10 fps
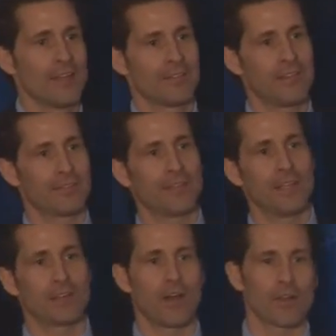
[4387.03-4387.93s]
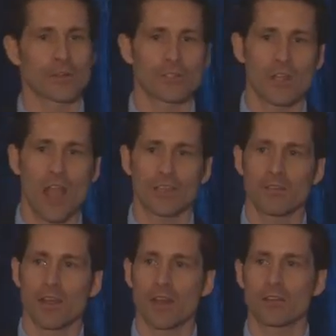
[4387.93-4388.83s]
$15 stock,
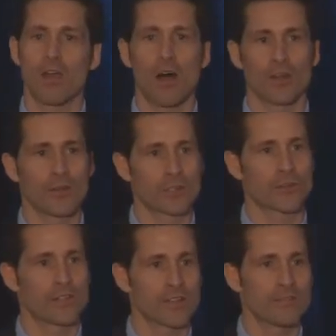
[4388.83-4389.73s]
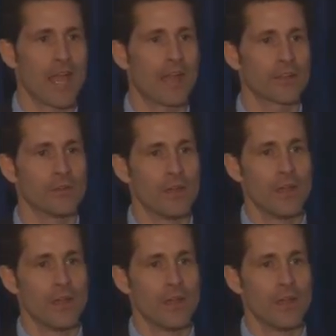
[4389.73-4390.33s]
you've got $1 intrinsic value.